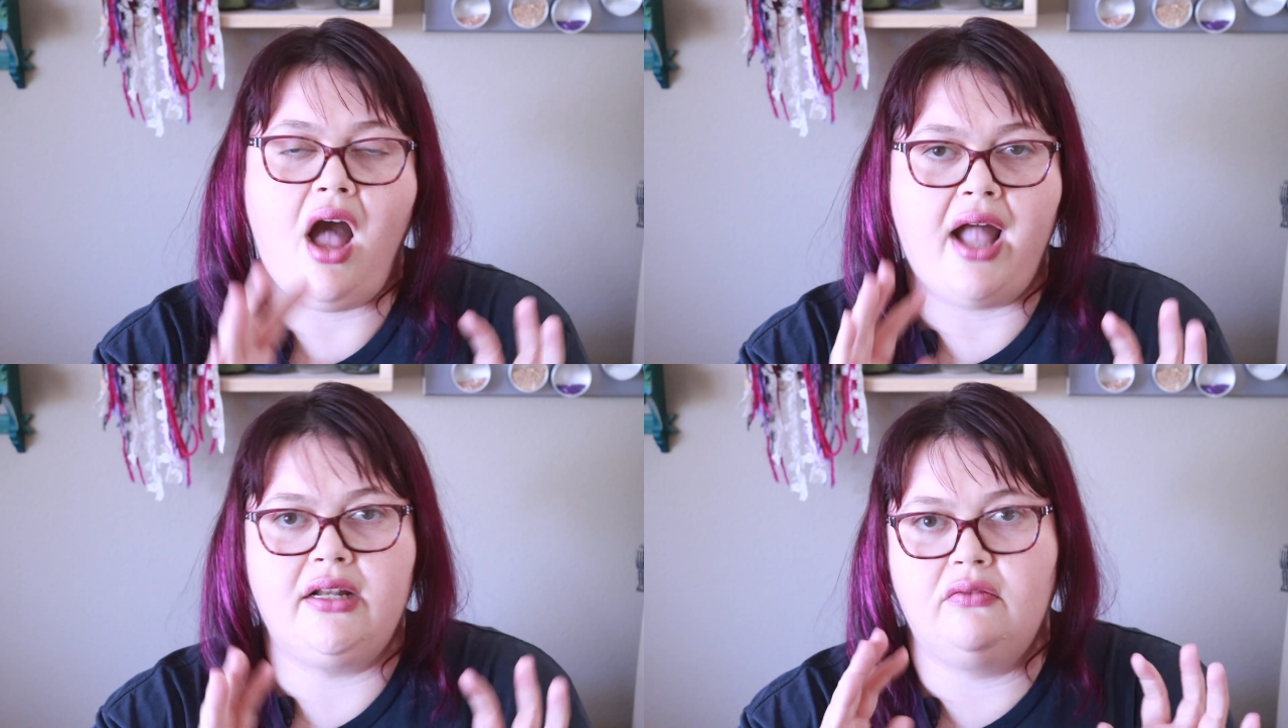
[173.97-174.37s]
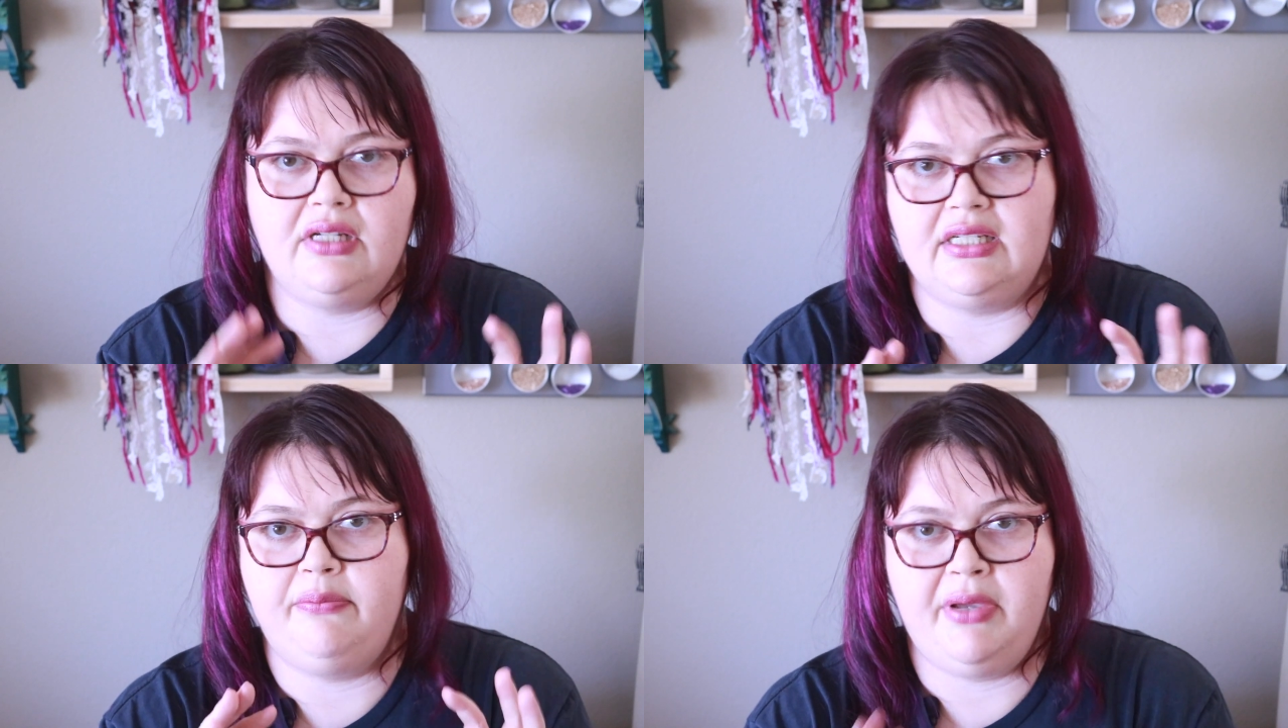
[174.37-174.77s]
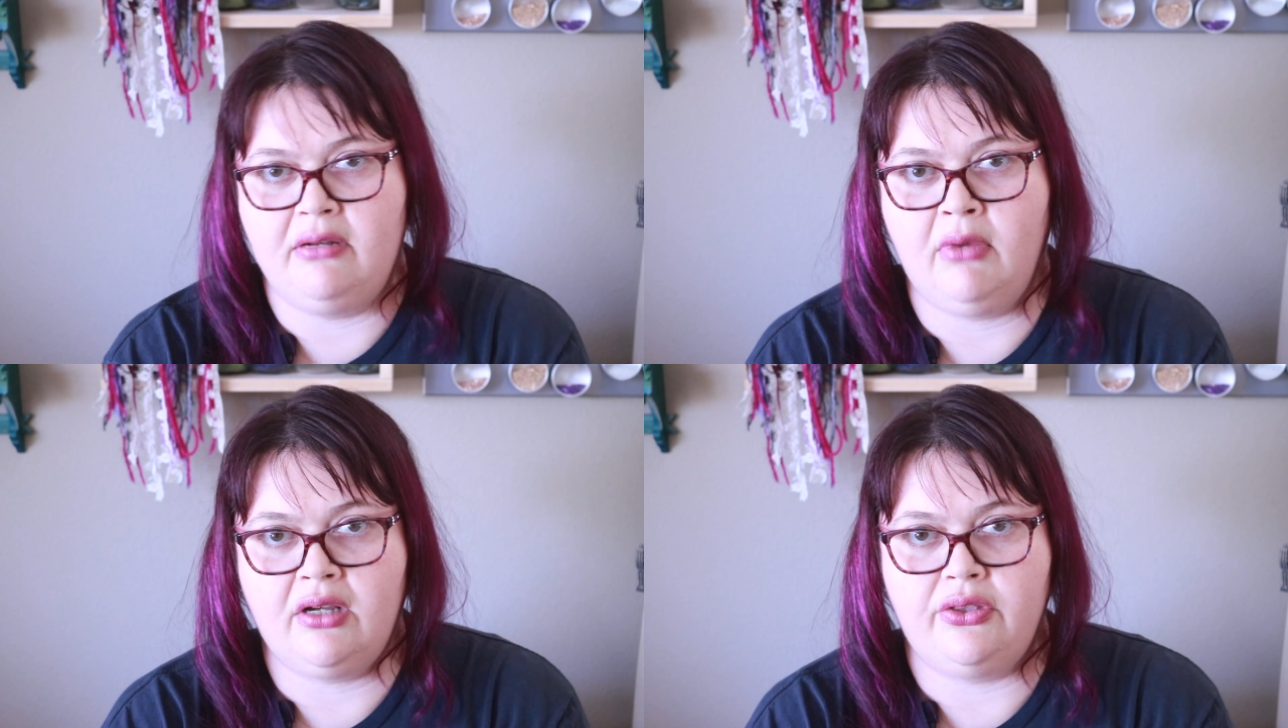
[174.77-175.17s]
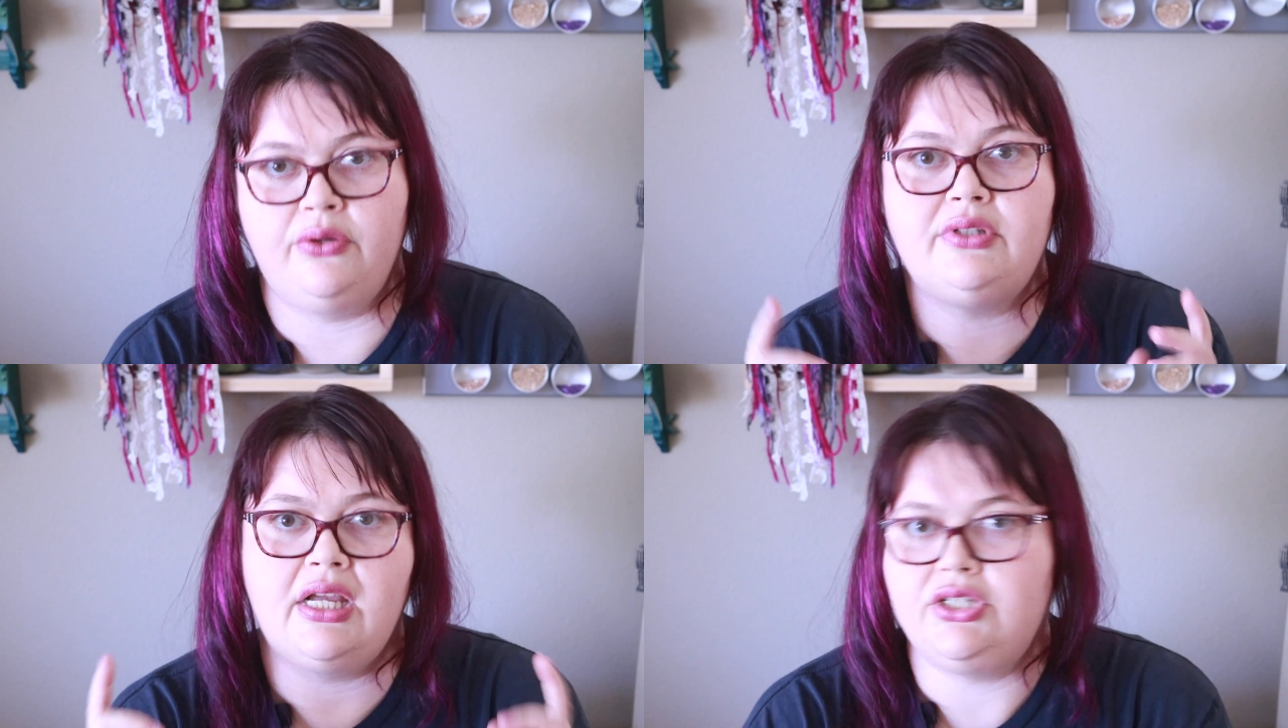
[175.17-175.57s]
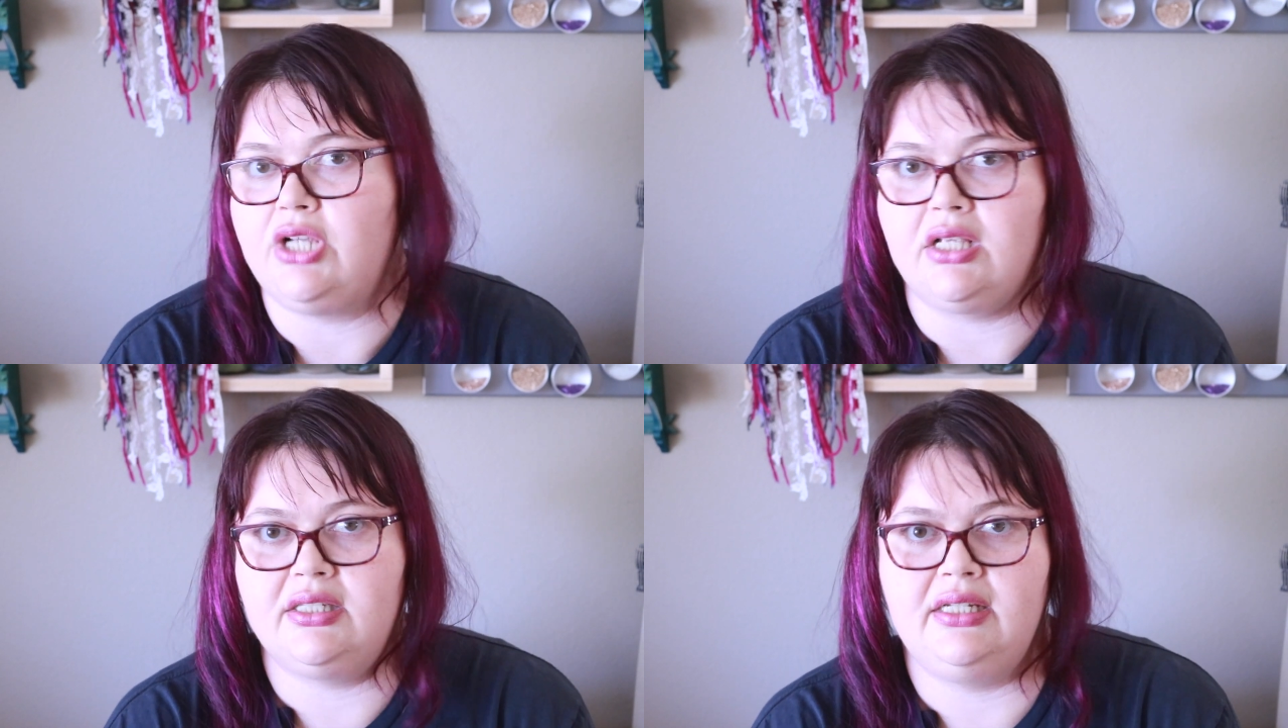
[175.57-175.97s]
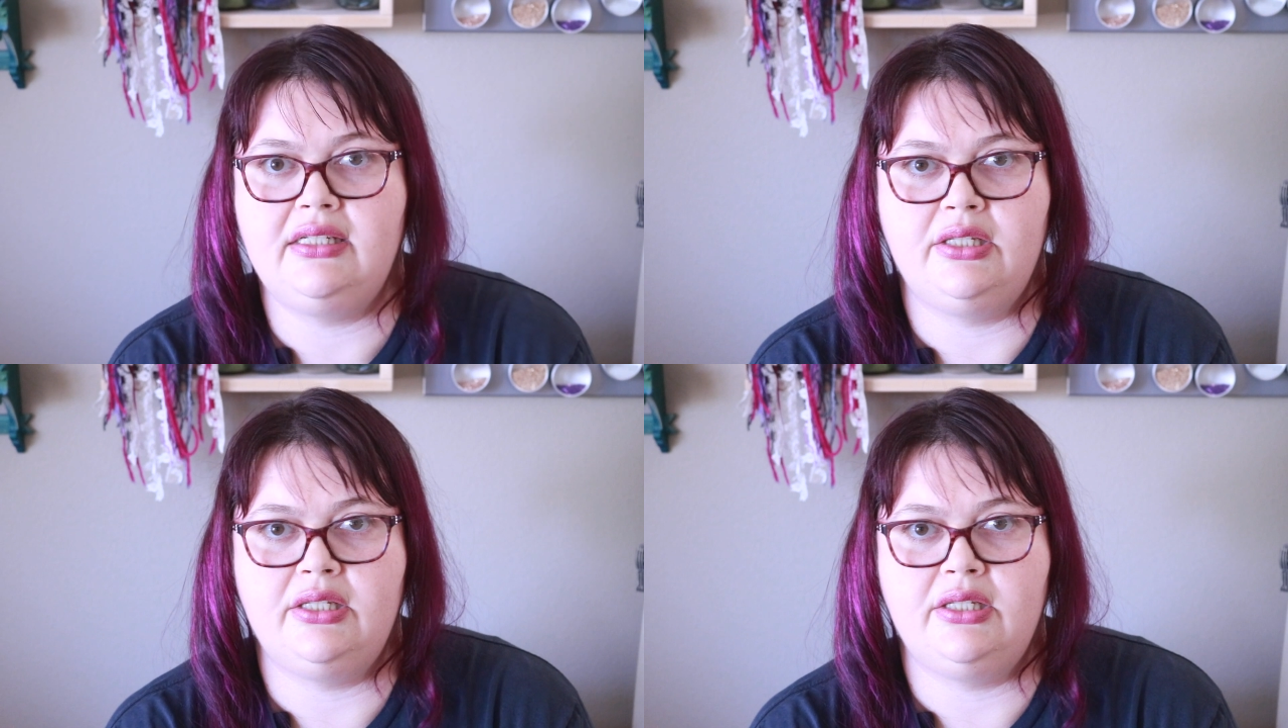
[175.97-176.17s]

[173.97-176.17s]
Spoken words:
I don't need to pin mark those. I just need